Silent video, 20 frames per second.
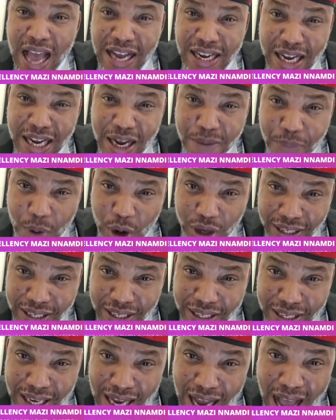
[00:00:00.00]

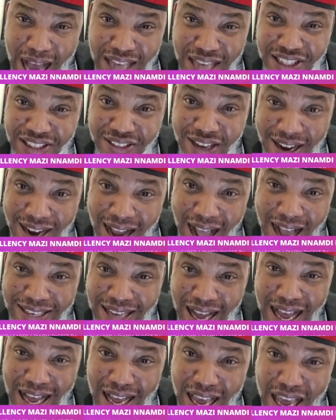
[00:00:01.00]
Anybody,
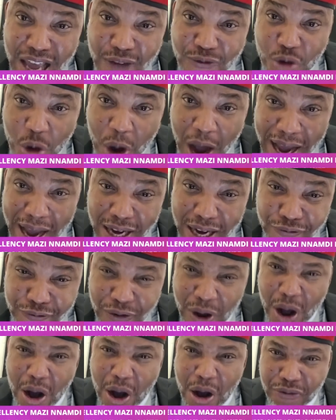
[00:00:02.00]
if you are
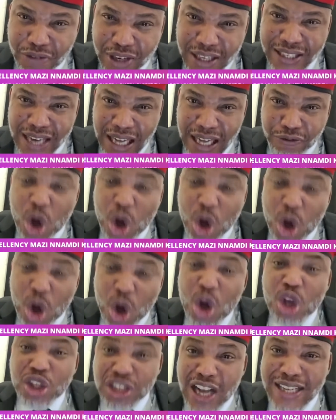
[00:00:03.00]
involved in that
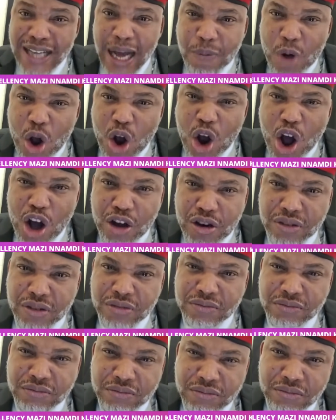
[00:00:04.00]
video, take a
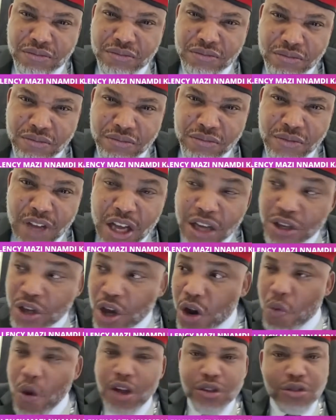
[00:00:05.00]
walk.
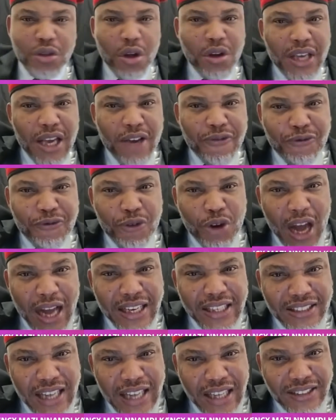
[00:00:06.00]
You want to give
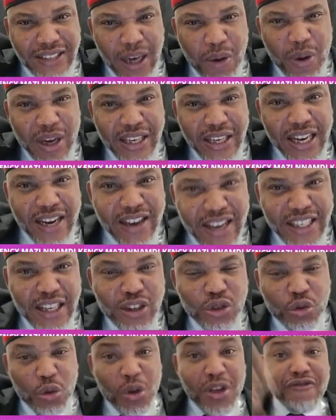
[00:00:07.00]
Fulani Janjaweed the
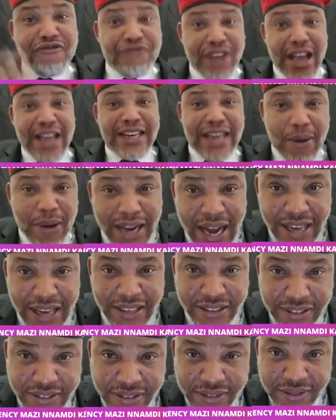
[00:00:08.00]
reason to invade our
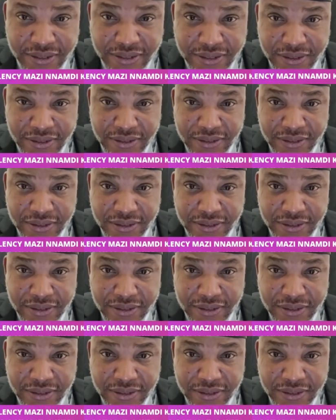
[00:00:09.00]
land.